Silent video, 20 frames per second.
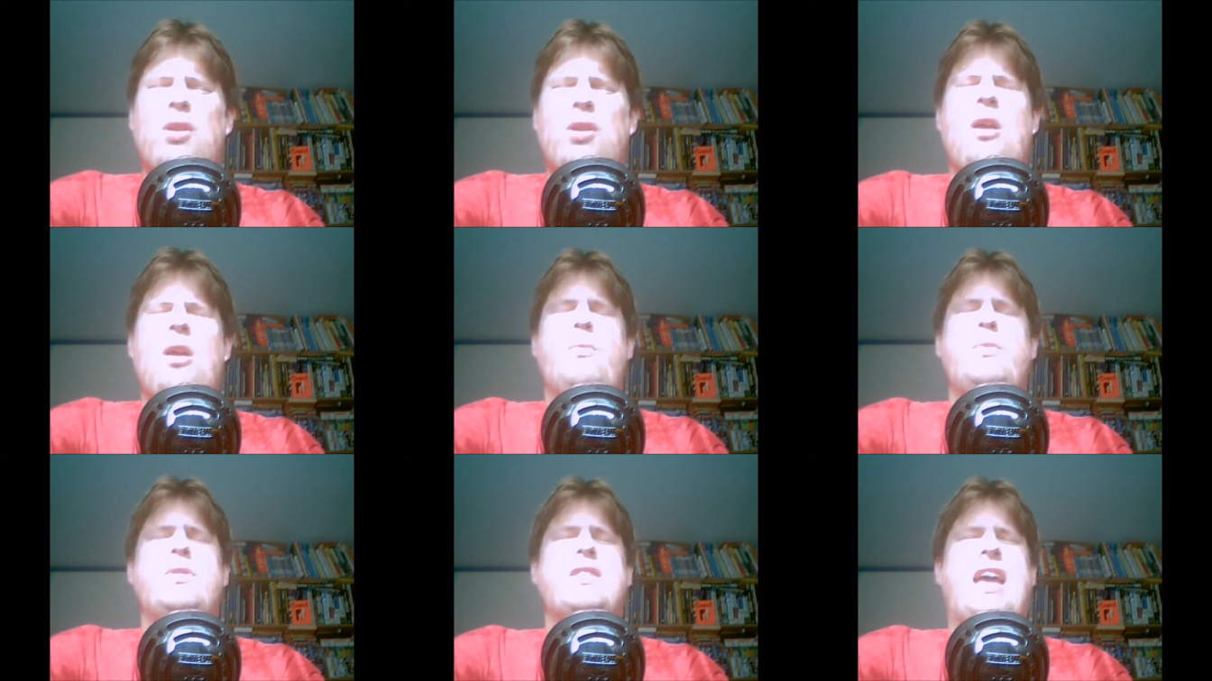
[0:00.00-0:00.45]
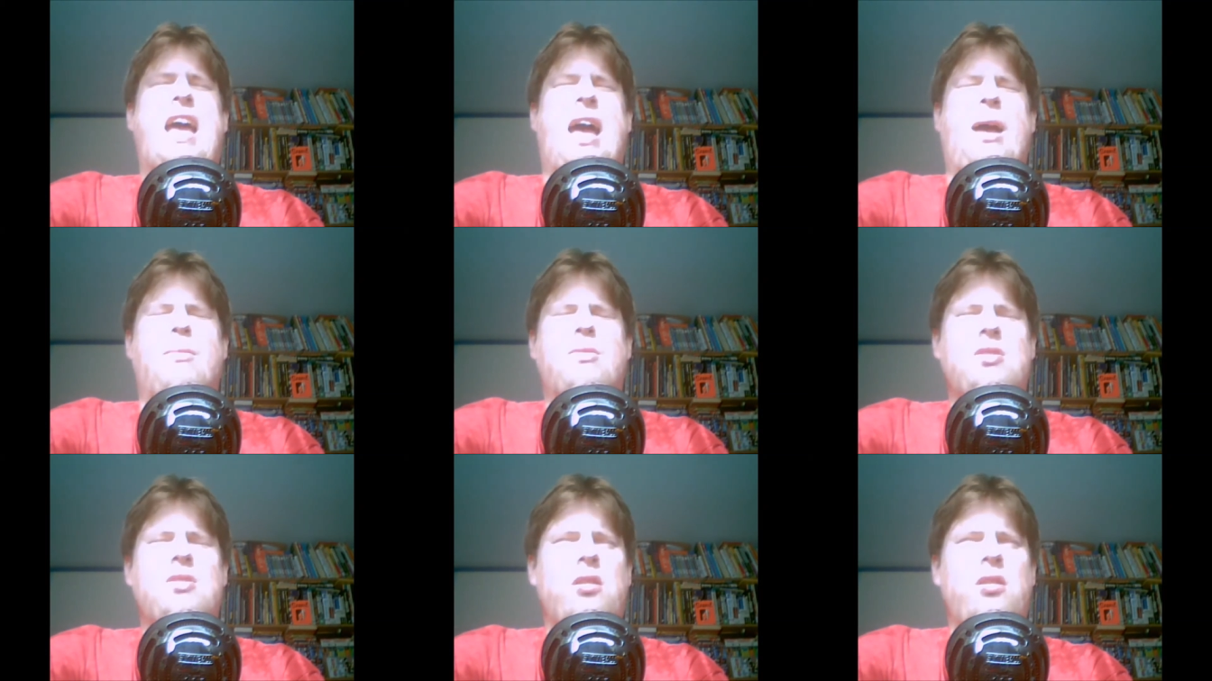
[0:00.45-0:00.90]
It was
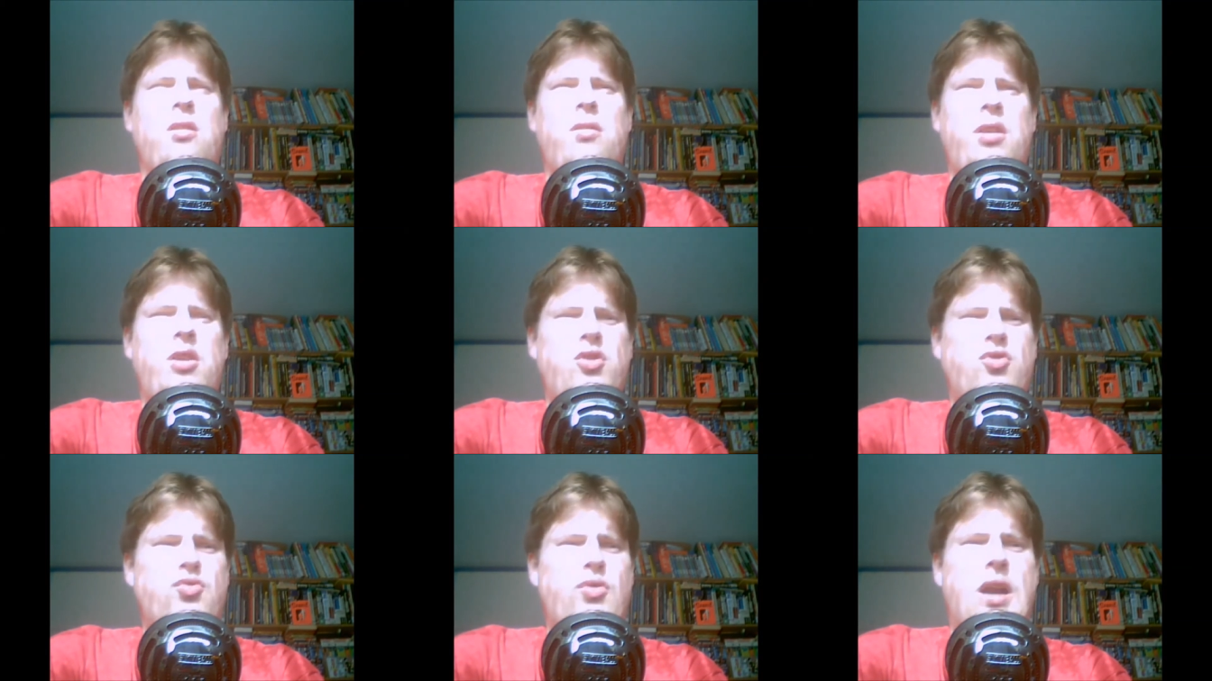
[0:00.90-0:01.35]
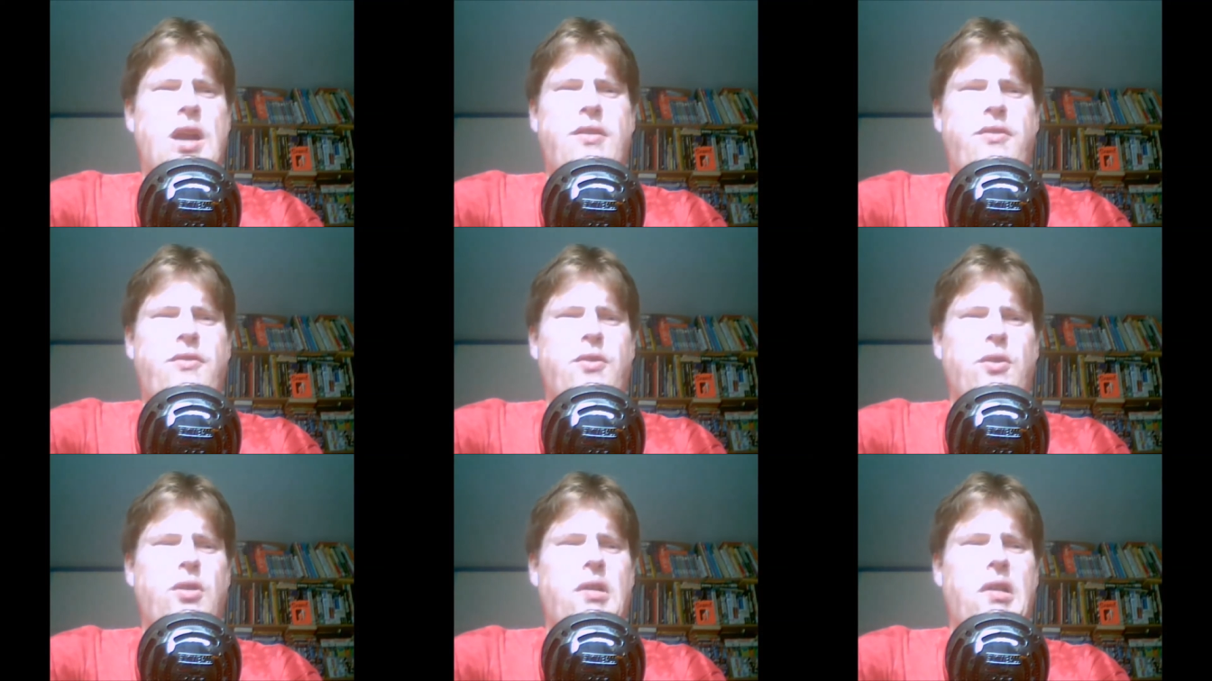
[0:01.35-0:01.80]
absolutely
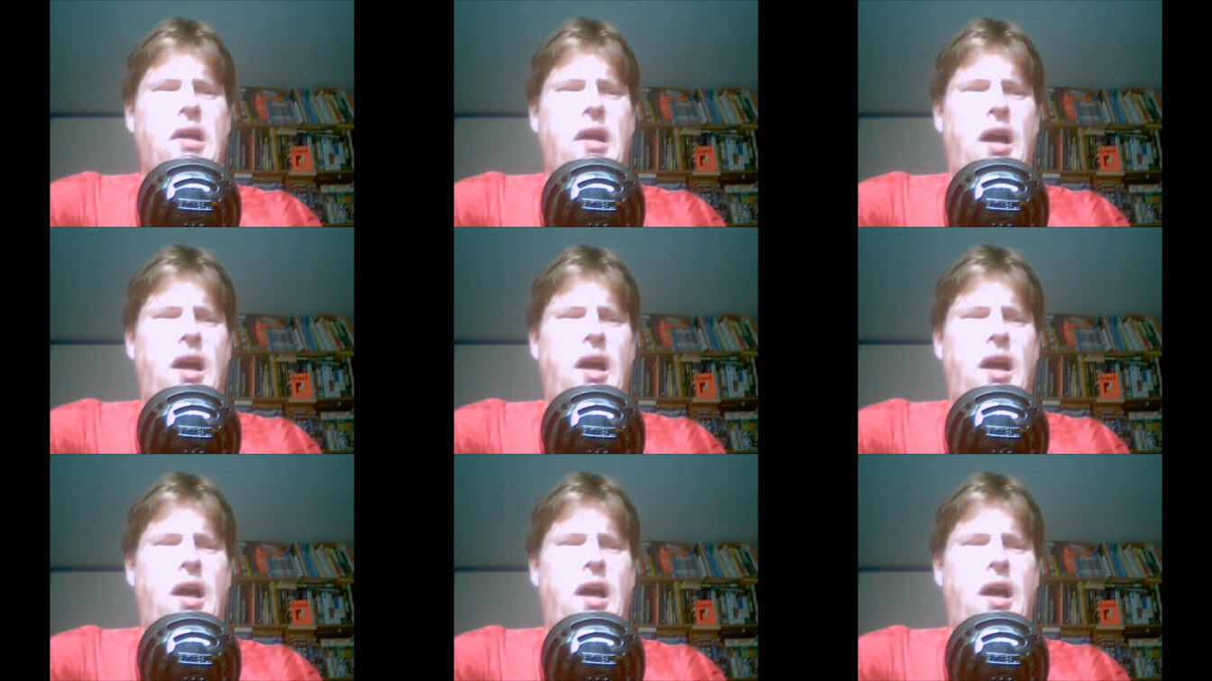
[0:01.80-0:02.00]
dreadful.